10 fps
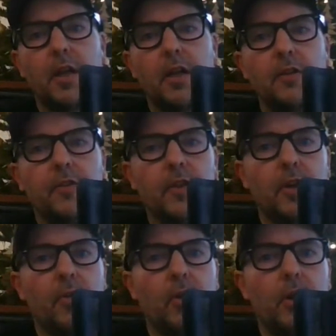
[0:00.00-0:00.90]
and
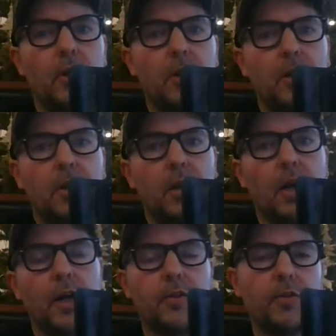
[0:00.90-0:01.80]
so
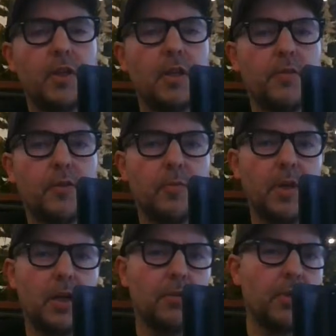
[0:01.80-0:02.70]
I don't think it's to
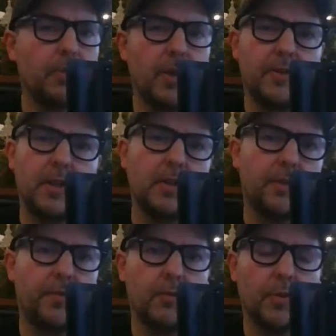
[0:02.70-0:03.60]
me. I don't think it makes any
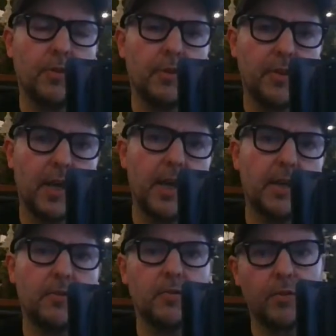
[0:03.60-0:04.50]
difference whether it's
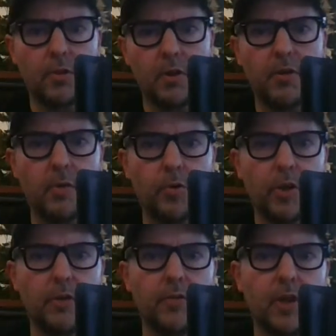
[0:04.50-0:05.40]
Hex or Ethereum or
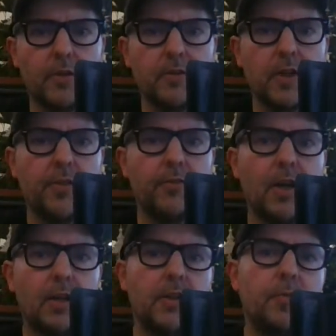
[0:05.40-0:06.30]
whatever else. Now, the
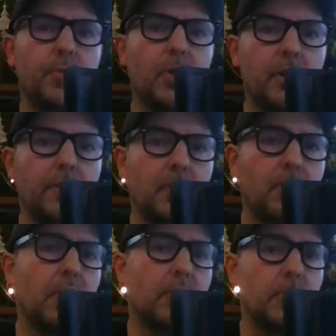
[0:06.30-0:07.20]
relative price of
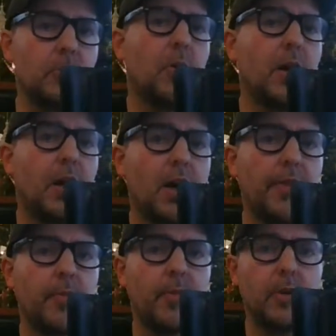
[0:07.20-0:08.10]
Ethereum is quite high
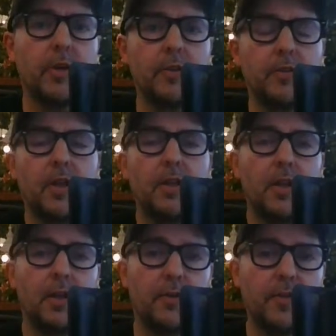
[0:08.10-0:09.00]
at the moment. It's
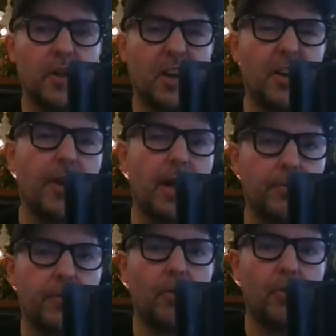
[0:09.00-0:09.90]
it's stuck
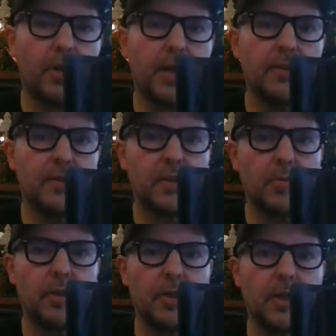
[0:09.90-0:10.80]
around 4K
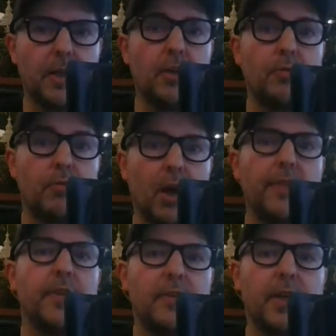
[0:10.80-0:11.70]
stubbornly. I know
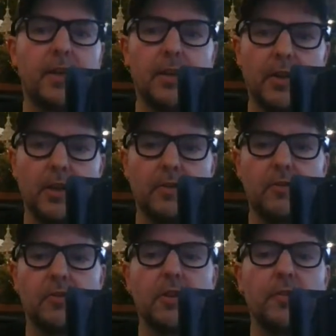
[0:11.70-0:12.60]
right this second, I think it's
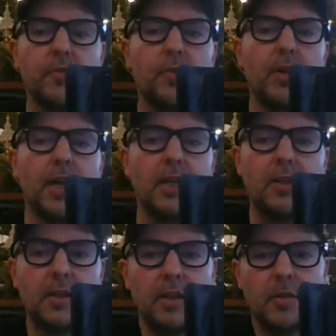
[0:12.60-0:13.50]
just under 4K,
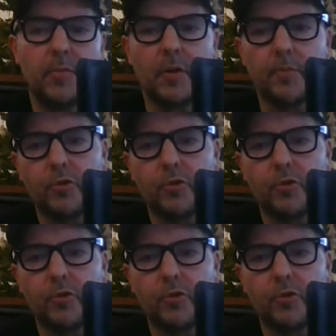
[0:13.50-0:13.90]
but I'm